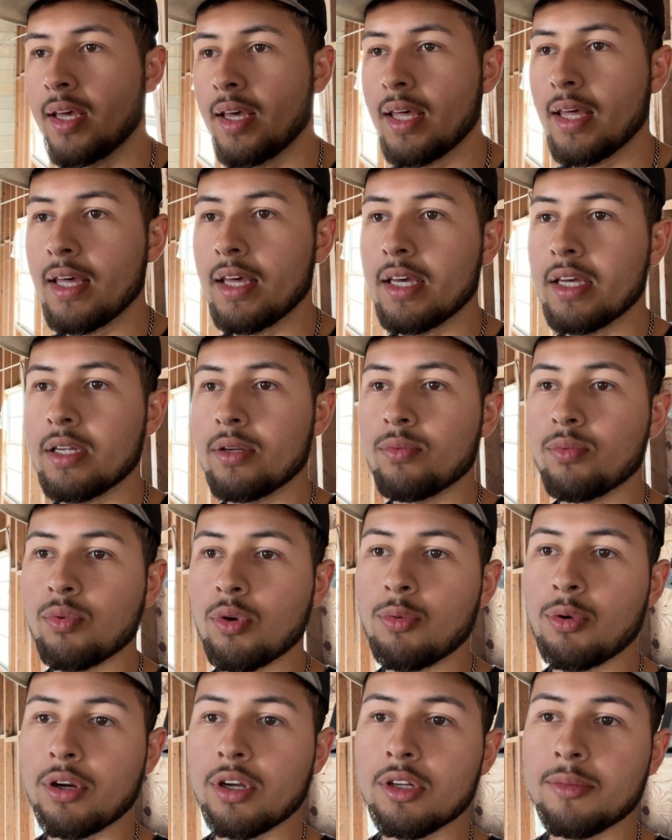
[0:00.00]
And
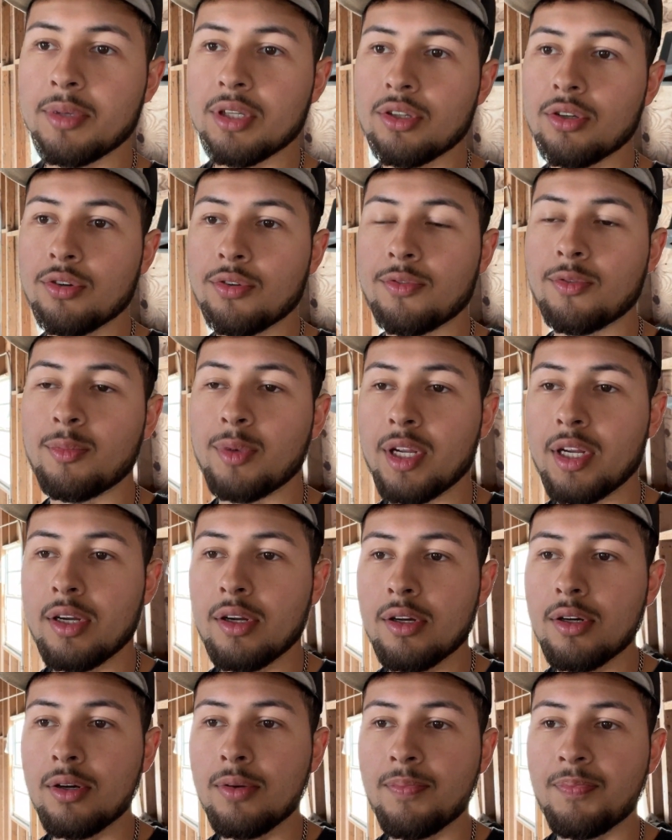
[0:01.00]
what we're gonna be doing from
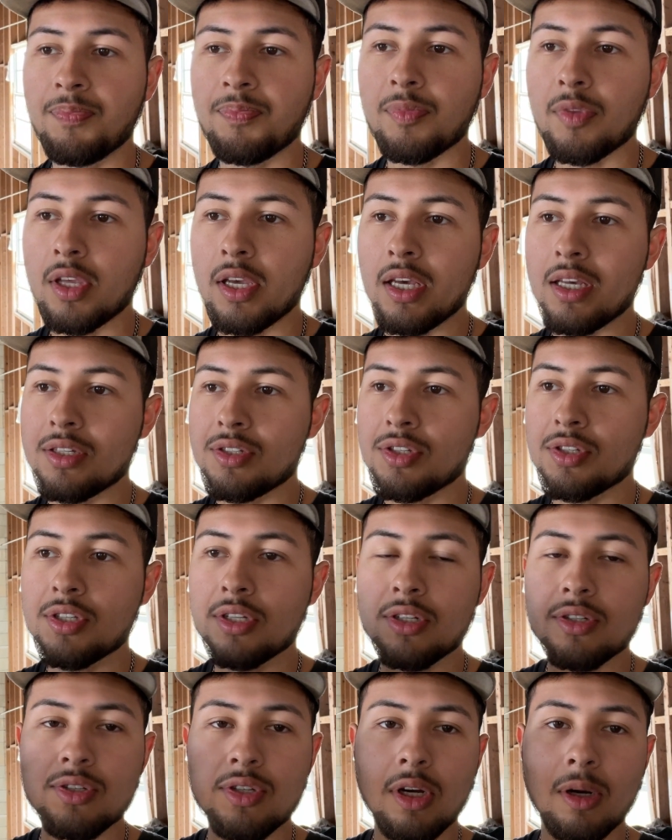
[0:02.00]
here is he's
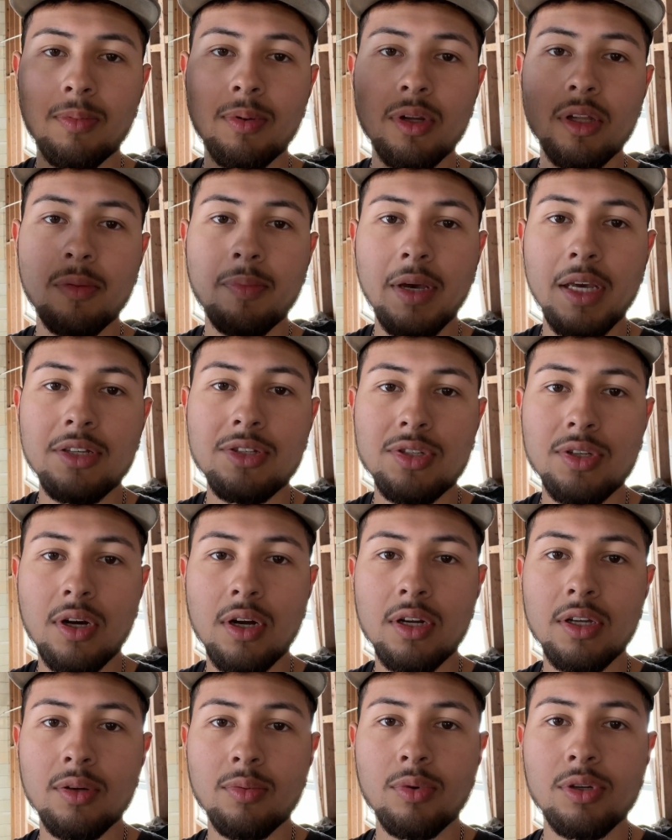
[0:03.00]
gonna start putting the base
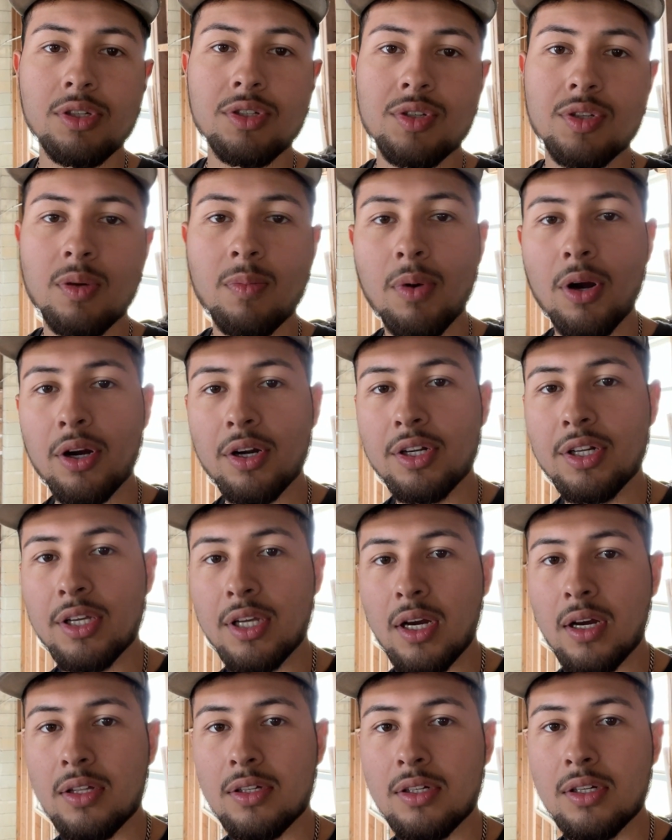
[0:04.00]
on it, which is the burgundy
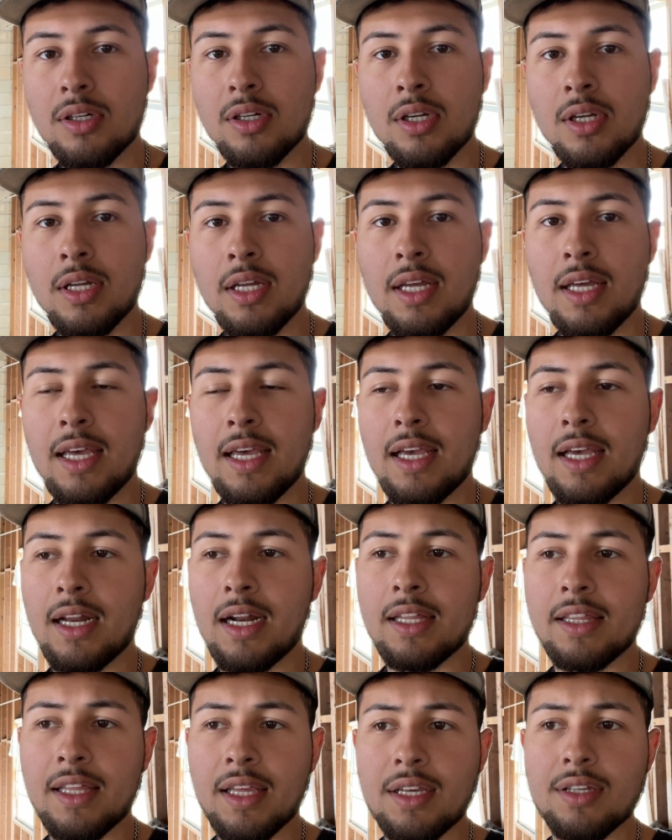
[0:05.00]
color. And
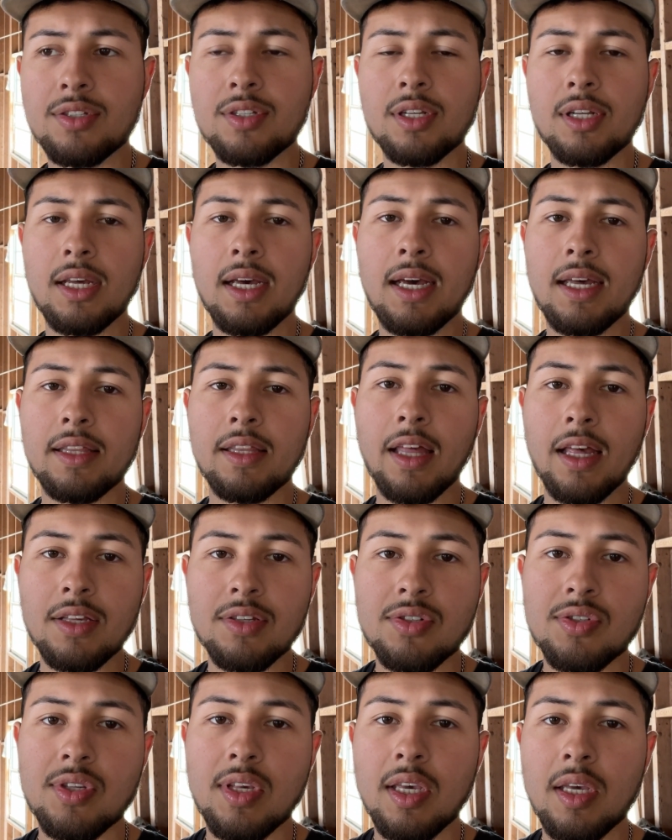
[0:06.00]
I think he's gonna add that
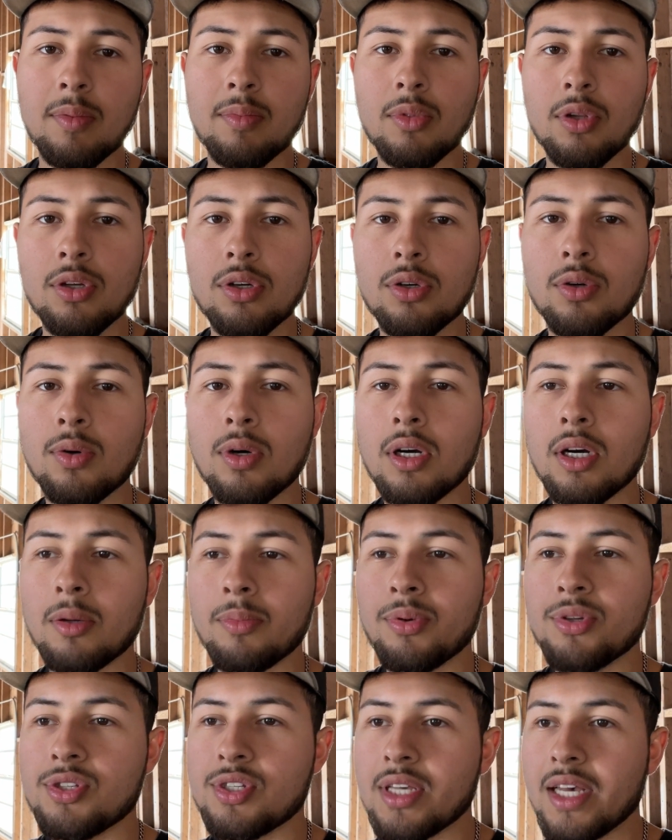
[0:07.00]
same little
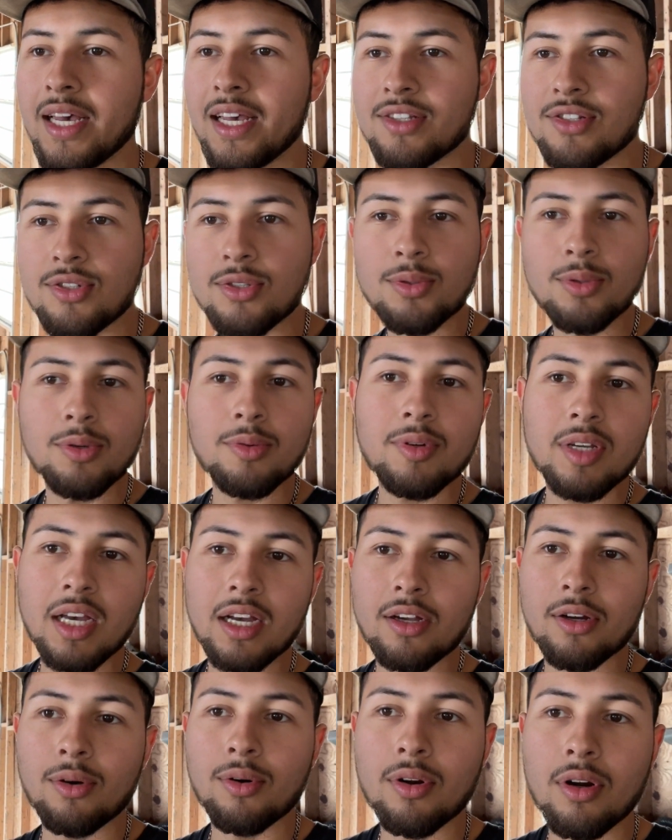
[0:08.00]
pizzazz to it we
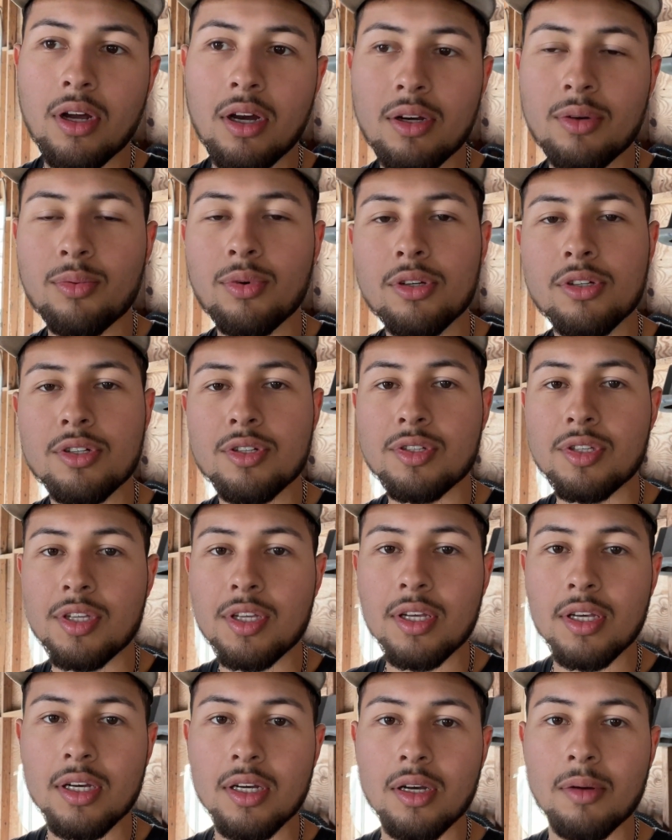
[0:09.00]
got going on, which is
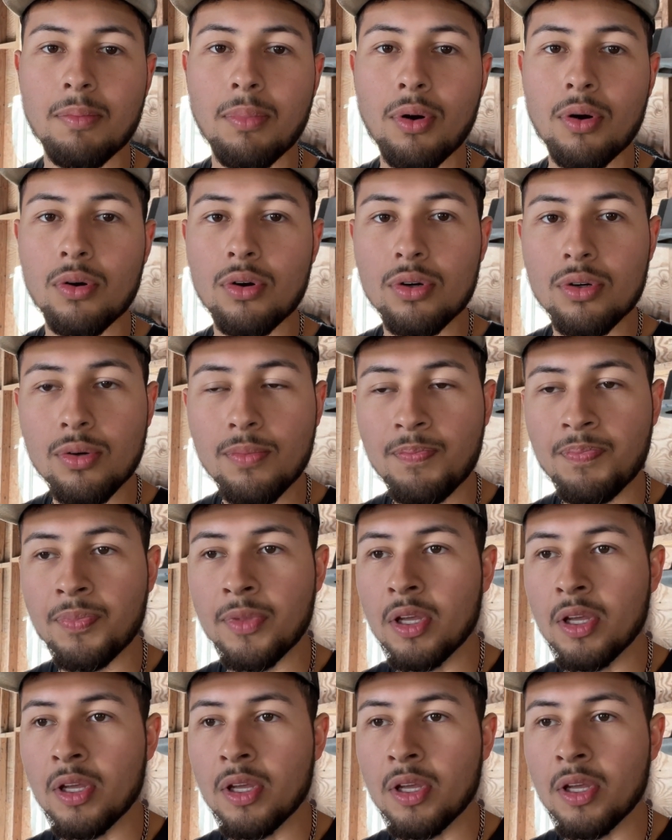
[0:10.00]
the pearl.